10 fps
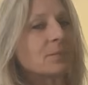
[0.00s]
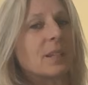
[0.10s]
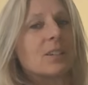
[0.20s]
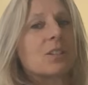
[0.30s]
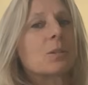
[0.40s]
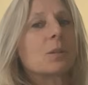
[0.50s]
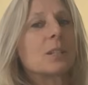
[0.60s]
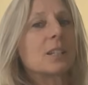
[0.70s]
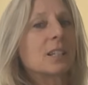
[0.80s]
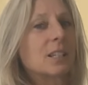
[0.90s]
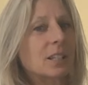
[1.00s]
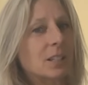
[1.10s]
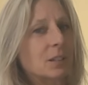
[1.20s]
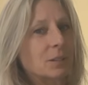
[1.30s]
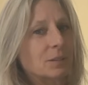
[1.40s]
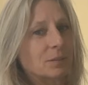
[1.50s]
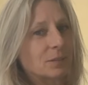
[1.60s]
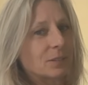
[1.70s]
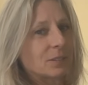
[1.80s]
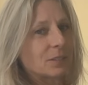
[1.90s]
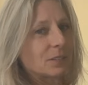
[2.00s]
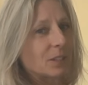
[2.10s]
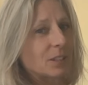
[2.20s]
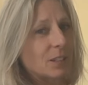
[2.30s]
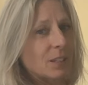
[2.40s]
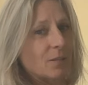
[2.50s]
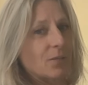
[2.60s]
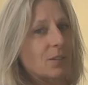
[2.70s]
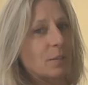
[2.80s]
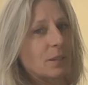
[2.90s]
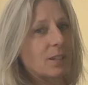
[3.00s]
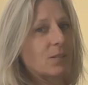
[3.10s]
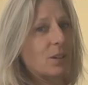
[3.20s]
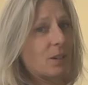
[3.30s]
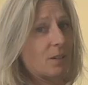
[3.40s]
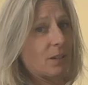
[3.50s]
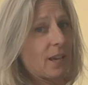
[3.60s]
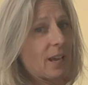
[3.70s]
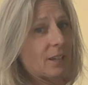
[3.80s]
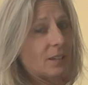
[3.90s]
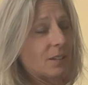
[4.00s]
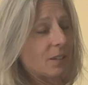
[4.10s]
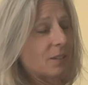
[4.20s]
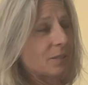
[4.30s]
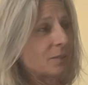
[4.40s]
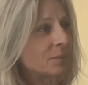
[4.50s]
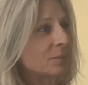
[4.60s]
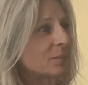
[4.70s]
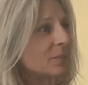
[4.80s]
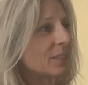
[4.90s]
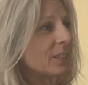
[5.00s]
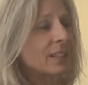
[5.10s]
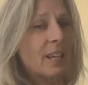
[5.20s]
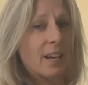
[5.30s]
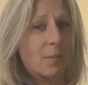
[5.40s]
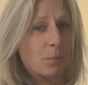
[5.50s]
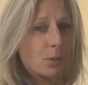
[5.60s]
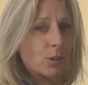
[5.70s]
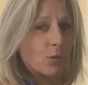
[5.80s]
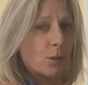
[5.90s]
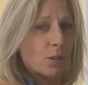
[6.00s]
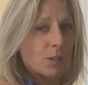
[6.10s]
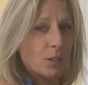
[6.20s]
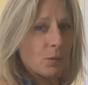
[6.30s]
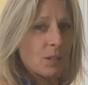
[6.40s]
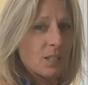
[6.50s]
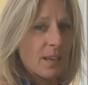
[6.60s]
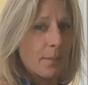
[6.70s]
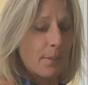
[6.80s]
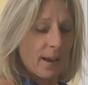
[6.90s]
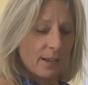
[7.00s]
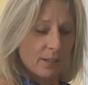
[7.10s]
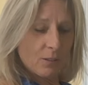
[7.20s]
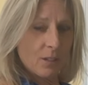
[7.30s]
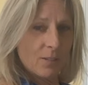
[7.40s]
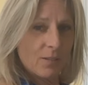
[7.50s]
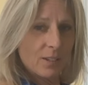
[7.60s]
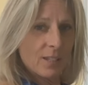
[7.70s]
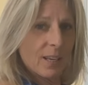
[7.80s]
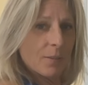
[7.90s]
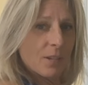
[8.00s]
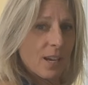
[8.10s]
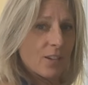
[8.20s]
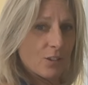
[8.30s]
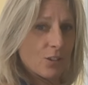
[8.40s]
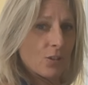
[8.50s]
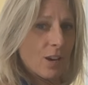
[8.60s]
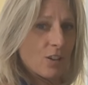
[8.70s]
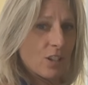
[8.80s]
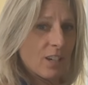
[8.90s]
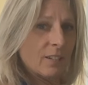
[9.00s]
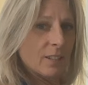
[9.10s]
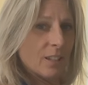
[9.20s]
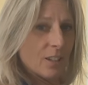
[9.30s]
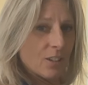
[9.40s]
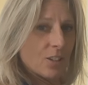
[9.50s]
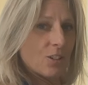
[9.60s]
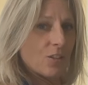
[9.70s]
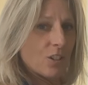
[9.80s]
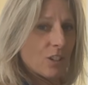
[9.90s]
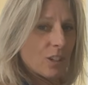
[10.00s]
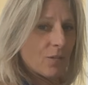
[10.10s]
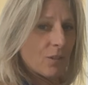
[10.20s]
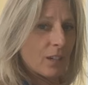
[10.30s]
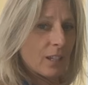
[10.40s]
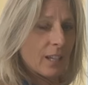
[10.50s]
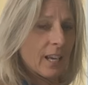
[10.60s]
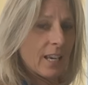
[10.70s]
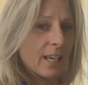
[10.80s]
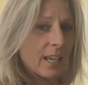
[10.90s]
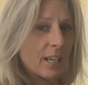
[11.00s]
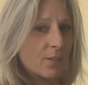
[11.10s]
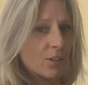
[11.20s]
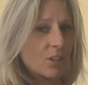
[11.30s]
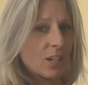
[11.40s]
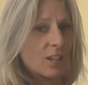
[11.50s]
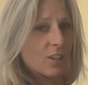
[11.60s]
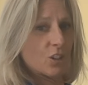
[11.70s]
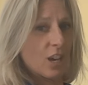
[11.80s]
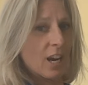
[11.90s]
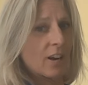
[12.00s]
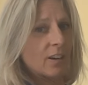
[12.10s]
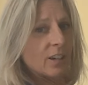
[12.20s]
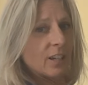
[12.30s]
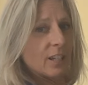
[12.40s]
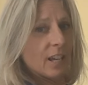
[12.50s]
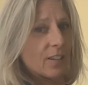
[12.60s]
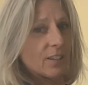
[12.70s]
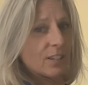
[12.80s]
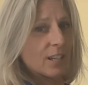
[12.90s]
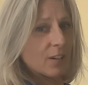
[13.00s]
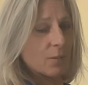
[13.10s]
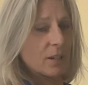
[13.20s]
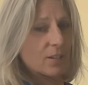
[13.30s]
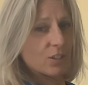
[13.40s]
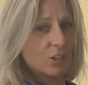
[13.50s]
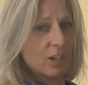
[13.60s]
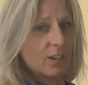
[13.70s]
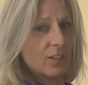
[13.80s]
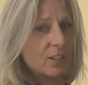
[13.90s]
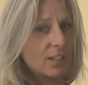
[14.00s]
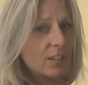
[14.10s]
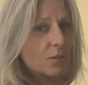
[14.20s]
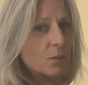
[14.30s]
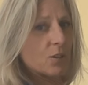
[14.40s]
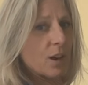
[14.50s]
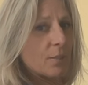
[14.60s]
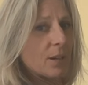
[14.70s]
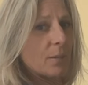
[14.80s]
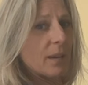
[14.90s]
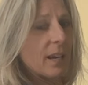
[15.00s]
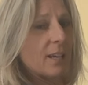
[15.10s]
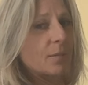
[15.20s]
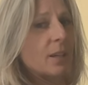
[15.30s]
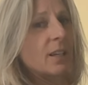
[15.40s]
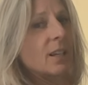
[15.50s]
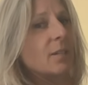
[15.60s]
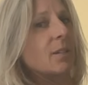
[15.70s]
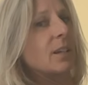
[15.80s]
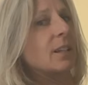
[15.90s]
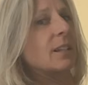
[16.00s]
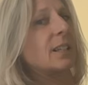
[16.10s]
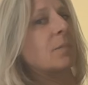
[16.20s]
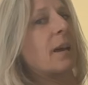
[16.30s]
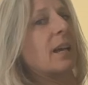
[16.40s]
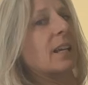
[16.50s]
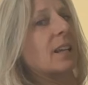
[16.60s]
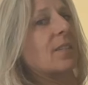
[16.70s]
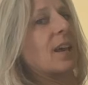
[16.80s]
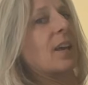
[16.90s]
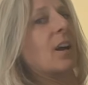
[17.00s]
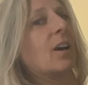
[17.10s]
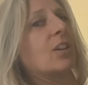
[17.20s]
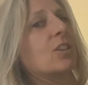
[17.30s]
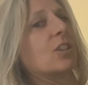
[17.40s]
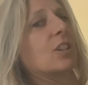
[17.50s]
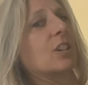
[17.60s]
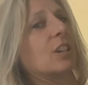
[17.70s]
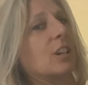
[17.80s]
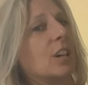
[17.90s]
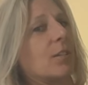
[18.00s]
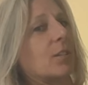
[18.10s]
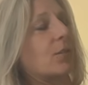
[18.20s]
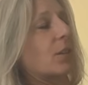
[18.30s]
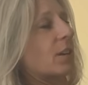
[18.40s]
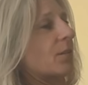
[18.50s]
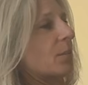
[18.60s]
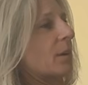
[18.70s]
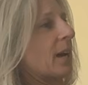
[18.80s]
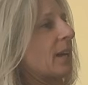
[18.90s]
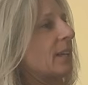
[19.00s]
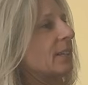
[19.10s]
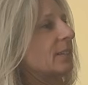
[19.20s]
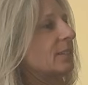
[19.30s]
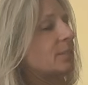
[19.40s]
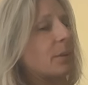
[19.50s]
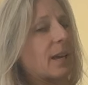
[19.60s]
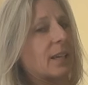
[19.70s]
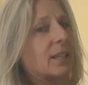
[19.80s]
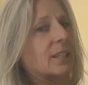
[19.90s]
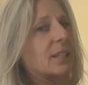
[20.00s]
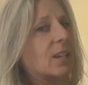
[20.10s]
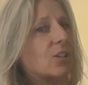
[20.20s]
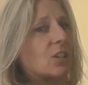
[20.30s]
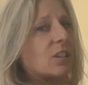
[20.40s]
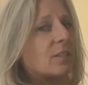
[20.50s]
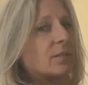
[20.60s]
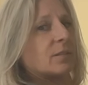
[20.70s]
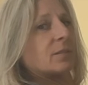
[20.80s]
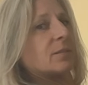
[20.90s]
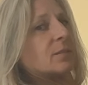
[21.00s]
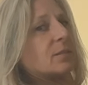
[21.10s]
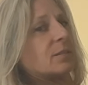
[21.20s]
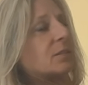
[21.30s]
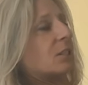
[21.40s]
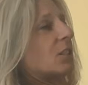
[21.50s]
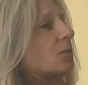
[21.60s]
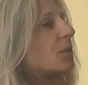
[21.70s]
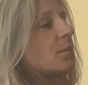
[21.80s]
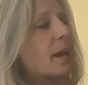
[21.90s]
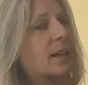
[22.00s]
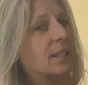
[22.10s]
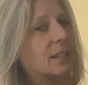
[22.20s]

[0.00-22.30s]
and squeezing into the glute. You can see Phoebe is very relaxed. So inhale, push forward, squeeze that back glute of the same side you're stretching. So you're stretching in the front of the leg. Again, if you're sitting in the chair, now this side would be on the chair, this leg would be dropped down behind me. I'm kind of leaning back, you get that arch of the front of the body, back extension. This is where the back is